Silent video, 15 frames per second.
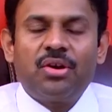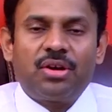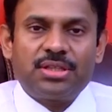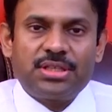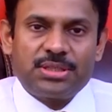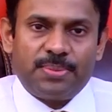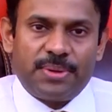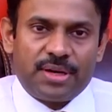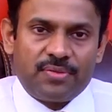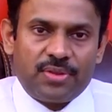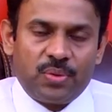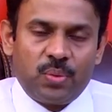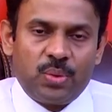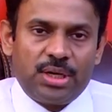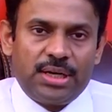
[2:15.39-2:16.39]
or this part of
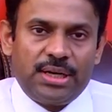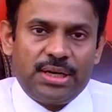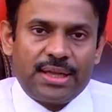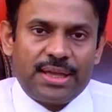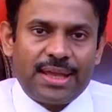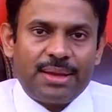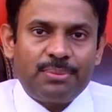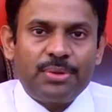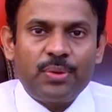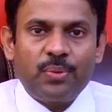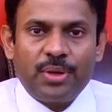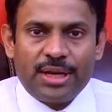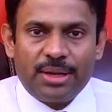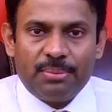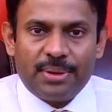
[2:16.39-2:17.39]
the world can be
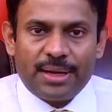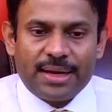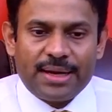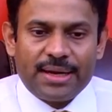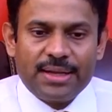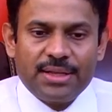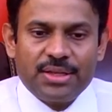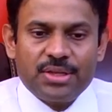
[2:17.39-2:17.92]
very bad.